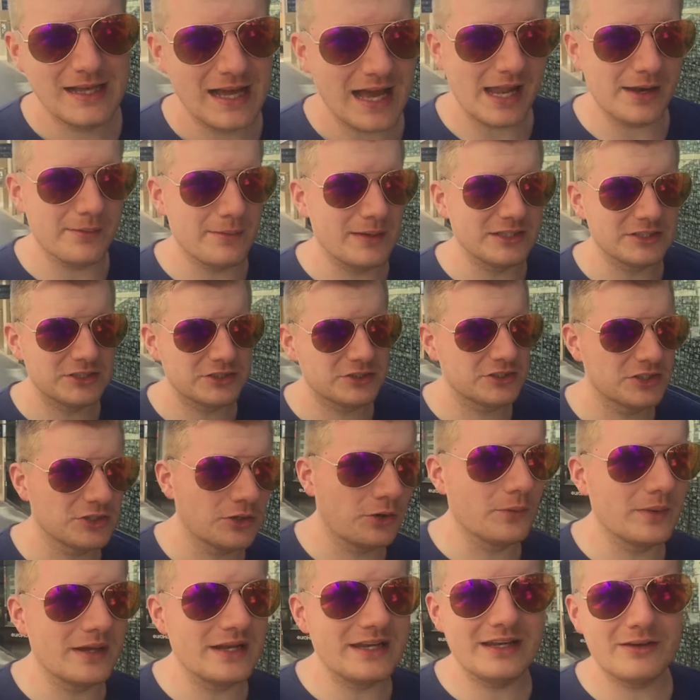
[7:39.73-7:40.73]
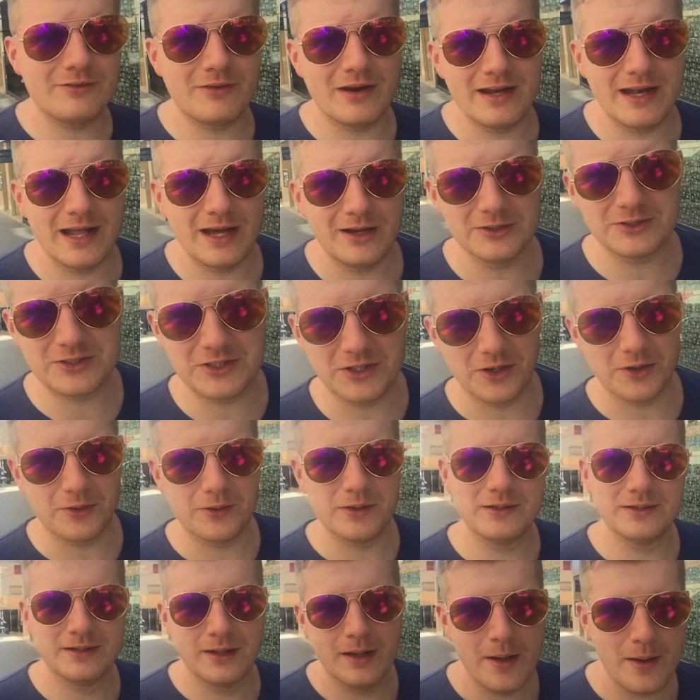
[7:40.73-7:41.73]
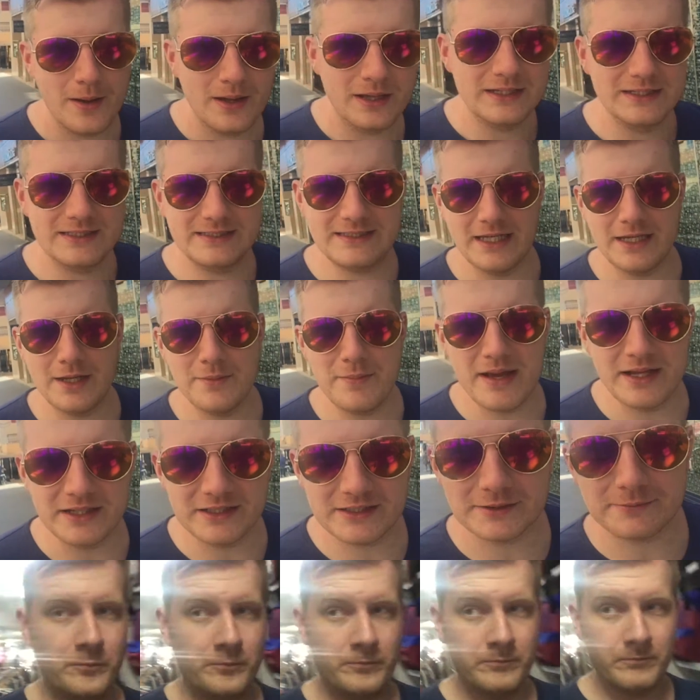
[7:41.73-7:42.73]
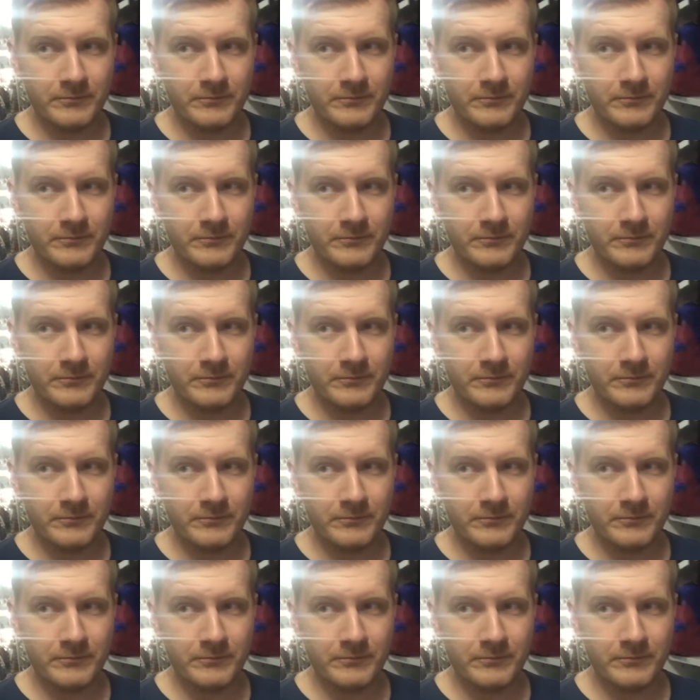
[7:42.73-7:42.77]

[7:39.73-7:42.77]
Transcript: Anyway, it's so windy right now, so see you in a bit.